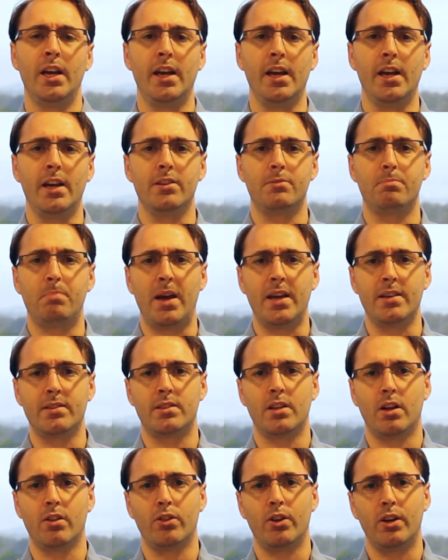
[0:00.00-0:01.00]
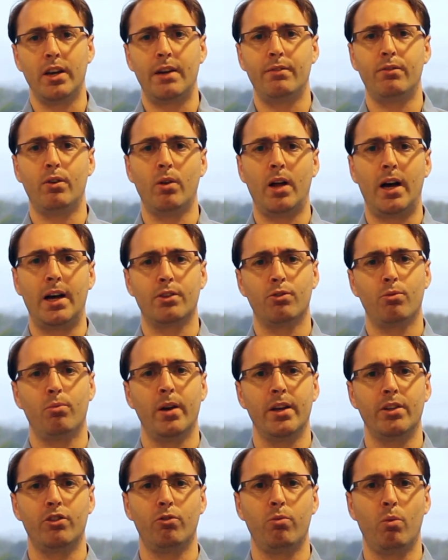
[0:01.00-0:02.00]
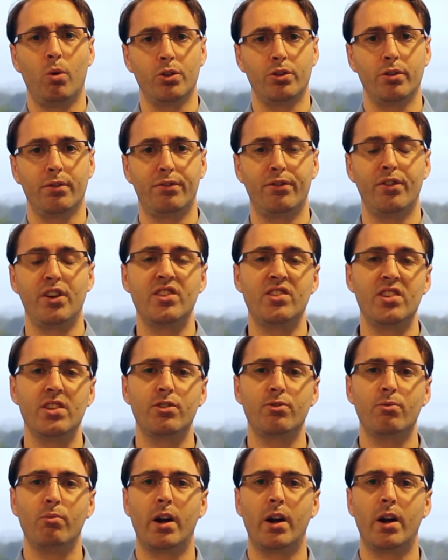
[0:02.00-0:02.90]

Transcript: is based on the level at which water freezes,